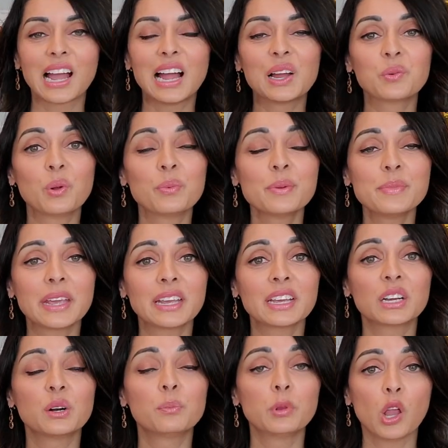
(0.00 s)
I will be
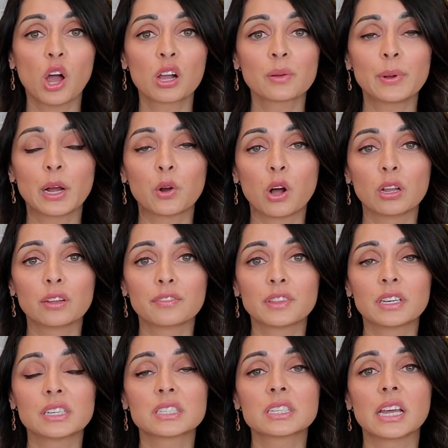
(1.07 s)
making a blog about all of
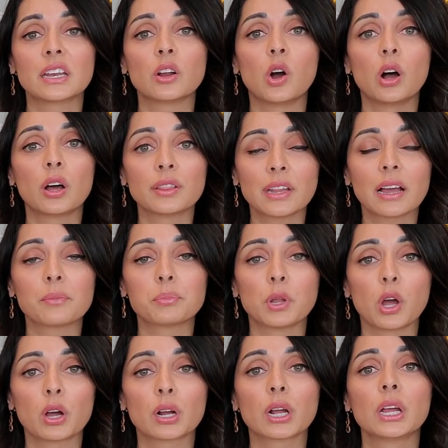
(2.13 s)
this, and on that
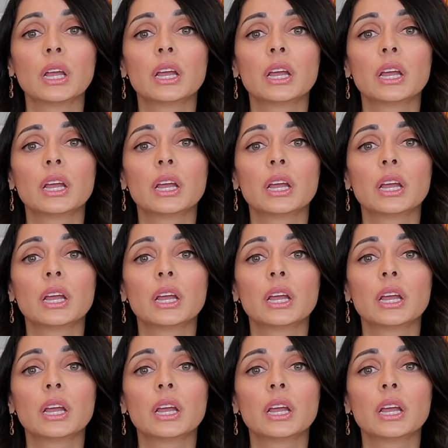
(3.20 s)
blog,